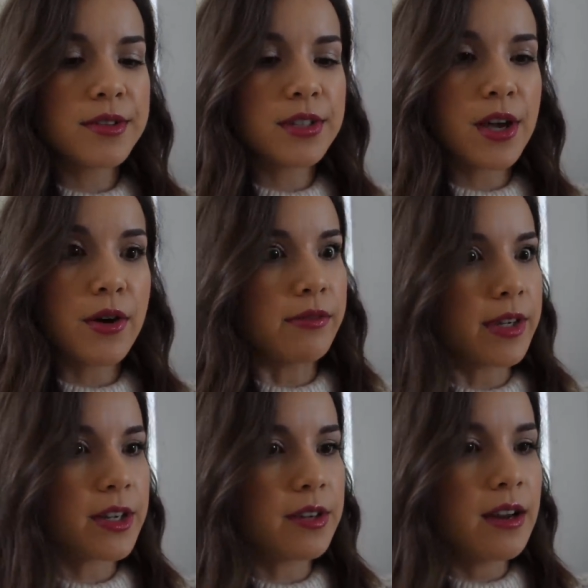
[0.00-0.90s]
so I
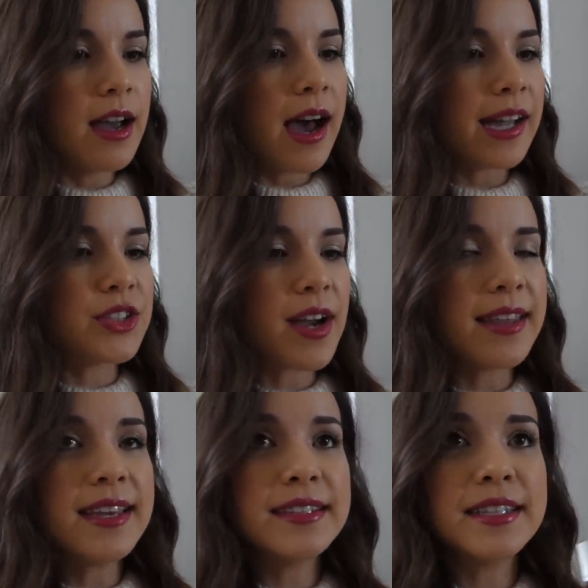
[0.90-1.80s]
figured I'd try
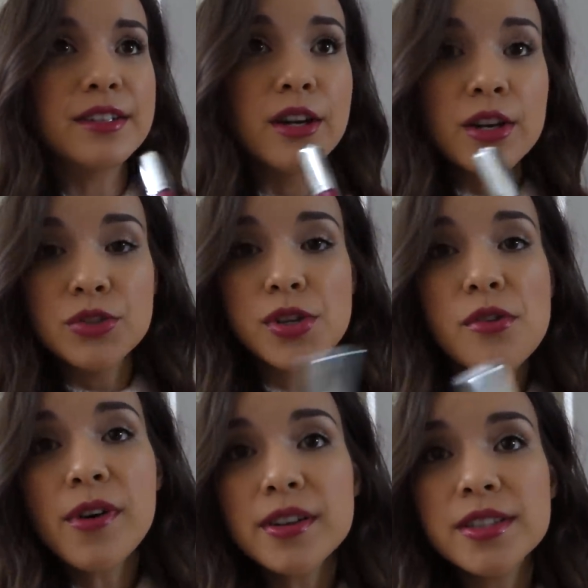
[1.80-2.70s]
this, and
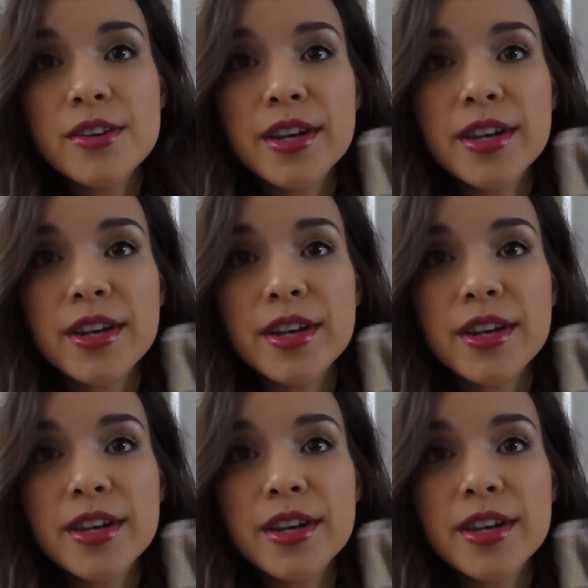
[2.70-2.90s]
so far so